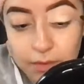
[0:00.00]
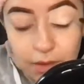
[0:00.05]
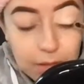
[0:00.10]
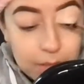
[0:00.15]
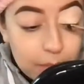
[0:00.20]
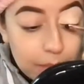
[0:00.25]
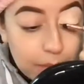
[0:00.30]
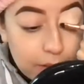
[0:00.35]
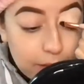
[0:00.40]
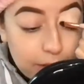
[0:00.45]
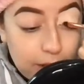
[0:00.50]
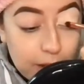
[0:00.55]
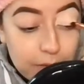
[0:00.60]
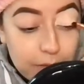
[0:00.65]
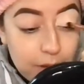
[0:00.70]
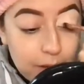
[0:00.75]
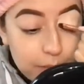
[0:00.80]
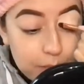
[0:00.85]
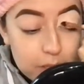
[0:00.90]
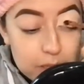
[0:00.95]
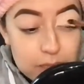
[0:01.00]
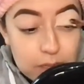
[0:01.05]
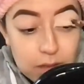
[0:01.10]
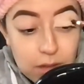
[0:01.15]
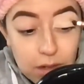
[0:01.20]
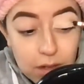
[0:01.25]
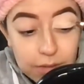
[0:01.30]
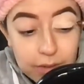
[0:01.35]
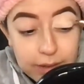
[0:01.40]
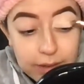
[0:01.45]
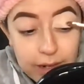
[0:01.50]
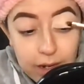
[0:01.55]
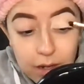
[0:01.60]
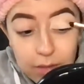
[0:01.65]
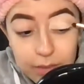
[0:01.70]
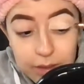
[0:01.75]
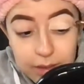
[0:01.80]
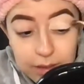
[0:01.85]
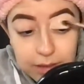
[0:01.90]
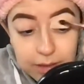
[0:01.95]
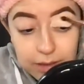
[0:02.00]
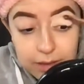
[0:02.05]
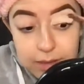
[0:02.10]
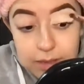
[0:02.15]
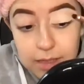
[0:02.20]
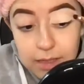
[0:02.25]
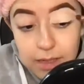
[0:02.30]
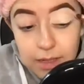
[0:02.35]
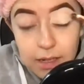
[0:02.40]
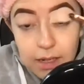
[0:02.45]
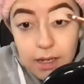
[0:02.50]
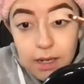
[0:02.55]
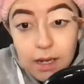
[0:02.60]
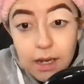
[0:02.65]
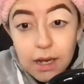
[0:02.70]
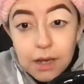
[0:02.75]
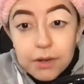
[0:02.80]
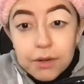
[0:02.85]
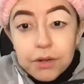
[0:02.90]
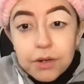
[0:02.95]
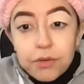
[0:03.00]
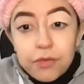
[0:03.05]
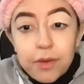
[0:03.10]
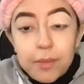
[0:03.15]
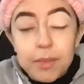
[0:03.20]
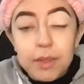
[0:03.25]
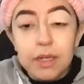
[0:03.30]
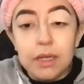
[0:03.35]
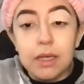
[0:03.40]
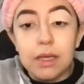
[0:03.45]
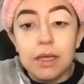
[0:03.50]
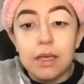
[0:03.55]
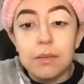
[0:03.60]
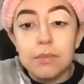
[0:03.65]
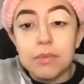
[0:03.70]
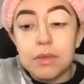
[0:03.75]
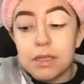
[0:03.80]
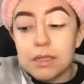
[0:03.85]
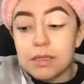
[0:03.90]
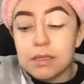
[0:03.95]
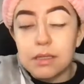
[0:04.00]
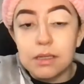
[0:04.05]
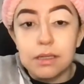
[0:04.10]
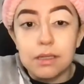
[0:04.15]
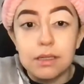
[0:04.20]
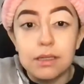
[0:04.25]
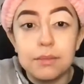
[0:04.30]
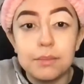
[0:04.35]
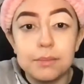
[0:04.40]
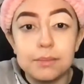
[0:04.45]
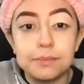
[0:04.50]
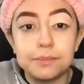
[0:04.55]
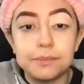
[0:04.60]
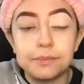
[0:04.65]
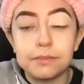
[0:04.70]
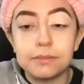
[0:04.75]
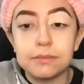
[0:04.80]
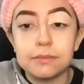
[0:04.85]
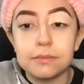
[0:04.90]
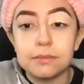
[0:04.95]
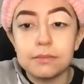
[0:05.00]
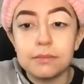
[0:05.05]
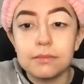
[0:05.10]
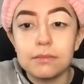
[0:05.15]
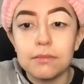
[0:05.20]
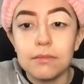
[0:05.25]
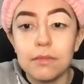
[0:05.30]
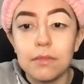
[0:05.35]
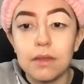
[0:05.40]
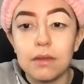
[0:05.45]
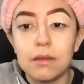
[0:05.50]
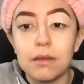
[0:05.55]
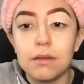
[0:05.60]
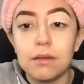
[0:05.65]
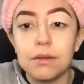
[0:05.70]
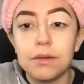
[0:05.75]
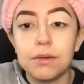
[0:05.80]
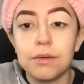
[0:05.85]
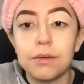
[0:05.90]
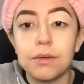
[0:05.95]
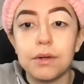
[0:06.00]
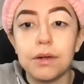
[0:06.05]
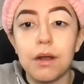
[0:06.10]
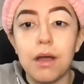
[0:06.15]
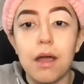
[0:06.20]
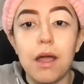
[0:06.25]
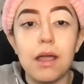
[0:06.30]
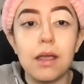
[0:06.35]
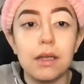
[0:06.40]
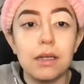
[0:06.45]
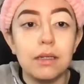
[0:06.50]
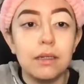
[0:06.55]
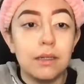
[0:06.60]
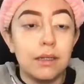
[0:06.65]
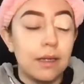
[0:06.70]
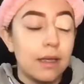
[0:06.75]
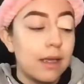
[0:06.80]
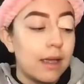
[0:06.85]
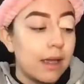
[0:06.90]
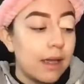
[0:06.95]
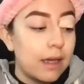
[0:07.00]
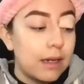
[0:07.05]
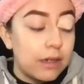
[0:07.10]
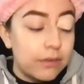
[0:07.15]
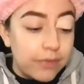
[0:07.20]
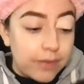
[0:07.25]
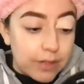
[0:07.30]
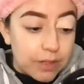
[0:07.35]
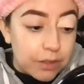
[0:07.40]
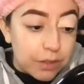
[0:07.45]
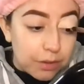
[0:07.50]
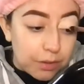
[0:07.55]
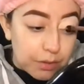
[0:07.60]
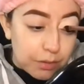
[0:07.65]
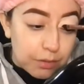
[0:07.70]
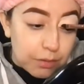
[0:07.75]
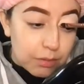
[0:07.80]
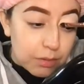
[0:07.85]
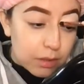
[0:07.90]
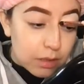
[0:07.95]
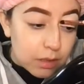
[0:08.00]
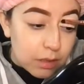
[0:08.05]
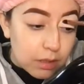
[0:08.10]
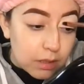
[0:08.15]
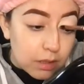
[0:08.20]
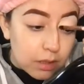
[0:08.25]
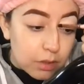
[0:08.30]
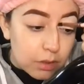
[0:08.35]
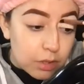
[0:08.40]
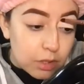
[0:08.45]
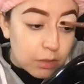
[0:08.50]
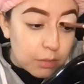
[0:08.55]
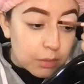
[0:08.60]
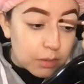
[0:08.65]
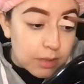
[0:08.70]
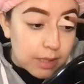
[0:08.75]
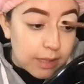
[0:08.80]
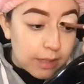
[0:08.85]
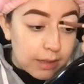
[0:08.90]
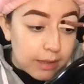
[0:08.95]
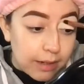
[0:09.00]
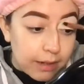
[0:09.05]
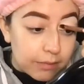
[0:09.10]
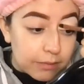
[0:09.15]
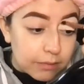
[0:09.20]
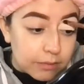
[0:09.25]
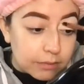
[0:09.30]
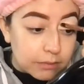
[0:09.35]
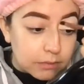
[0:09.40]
but I don't have music on right now because I don't know if I'm going to keep this up or not. And if I do, YouTube will take it down